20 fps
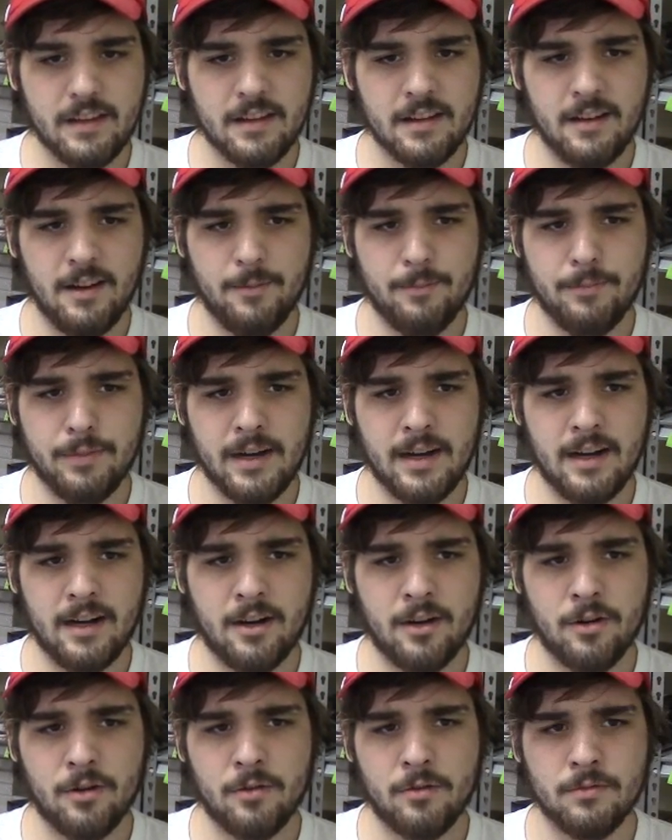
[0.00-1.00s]

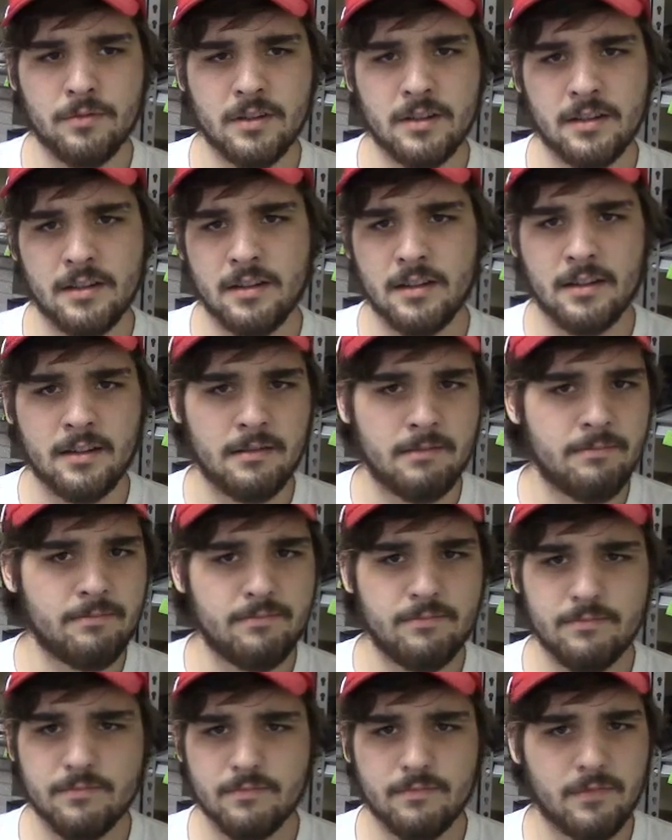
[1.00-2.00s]
About
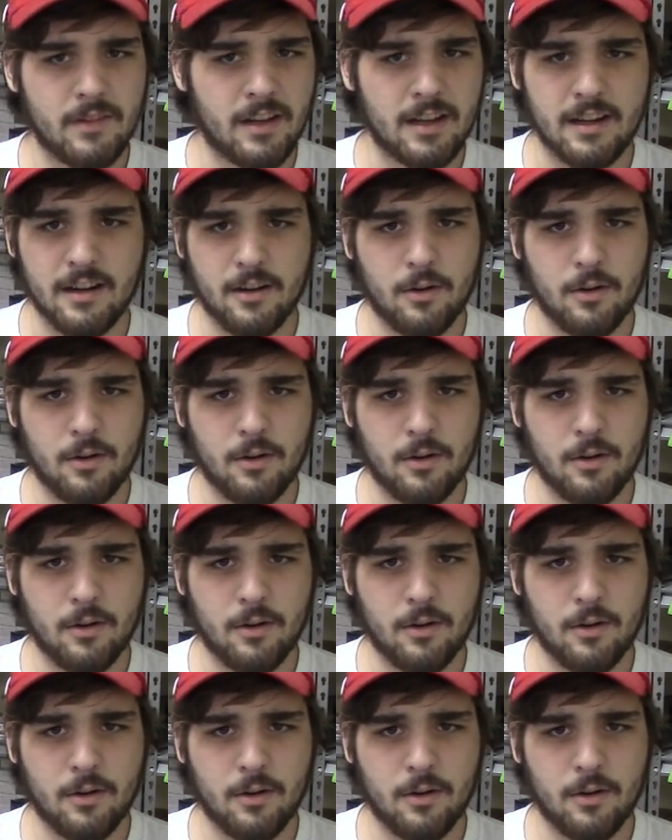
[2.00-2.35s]
like